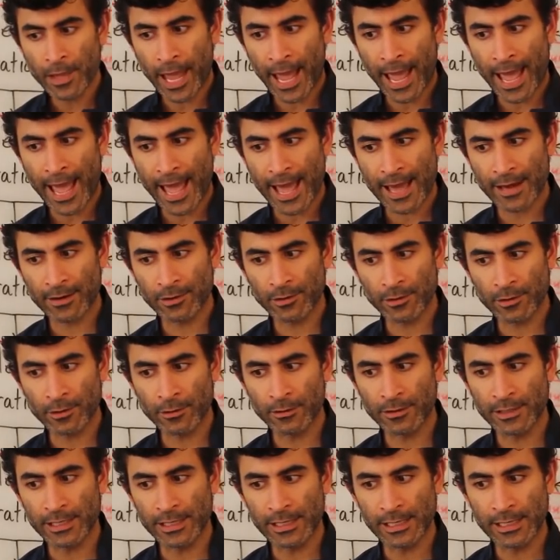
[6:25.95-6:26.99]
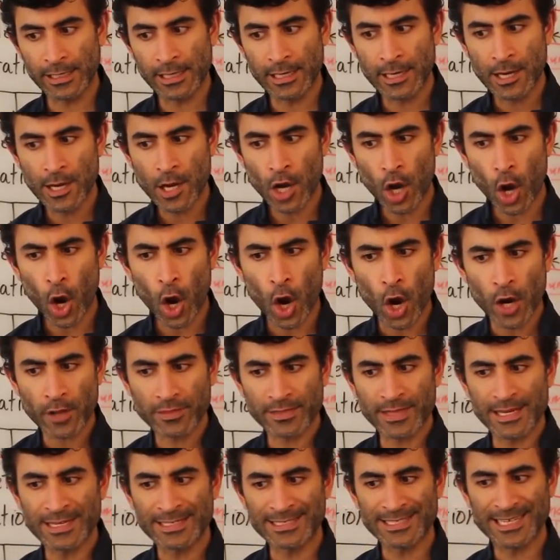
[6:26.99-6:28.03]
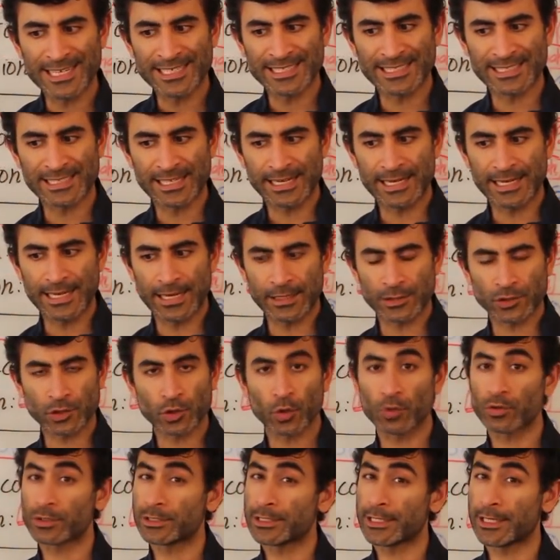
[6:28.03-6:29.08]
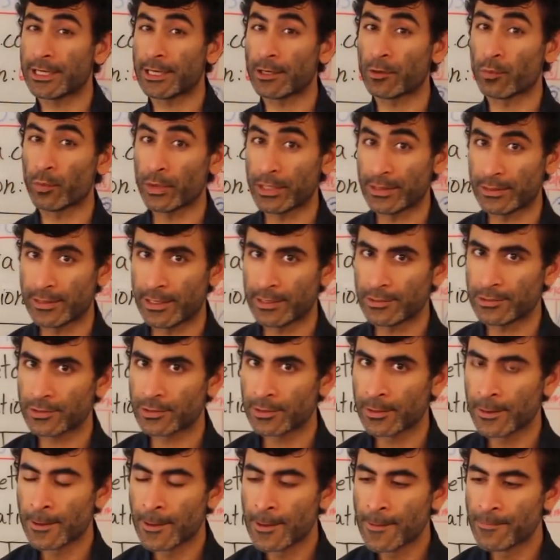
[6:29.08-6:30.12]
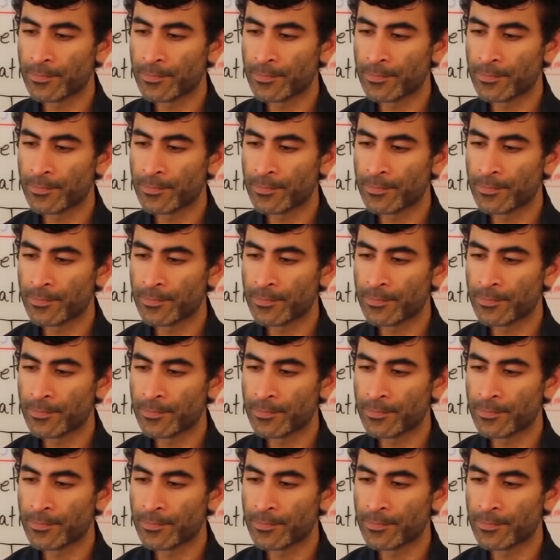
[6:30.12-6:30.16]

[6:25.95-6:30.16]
and the authenticity associated with it,